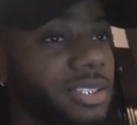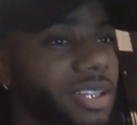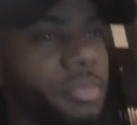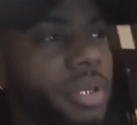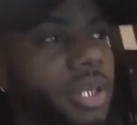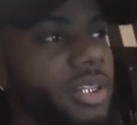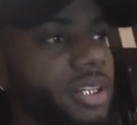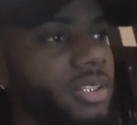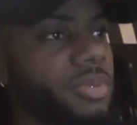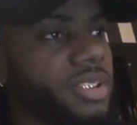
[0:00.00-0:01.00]
I still ain't beat it
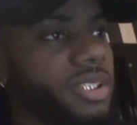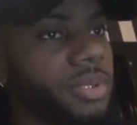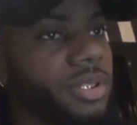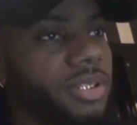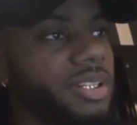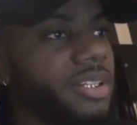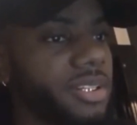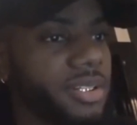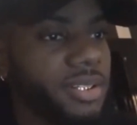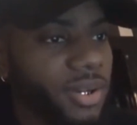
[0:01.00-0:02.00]
yet though, because I've been
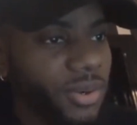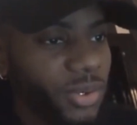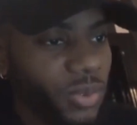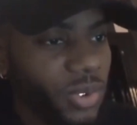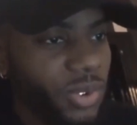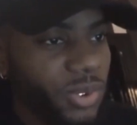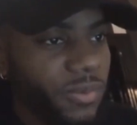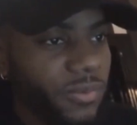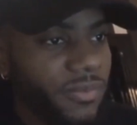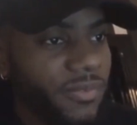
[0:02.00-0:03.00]
on the
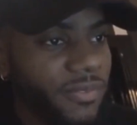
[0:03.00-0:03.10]
road.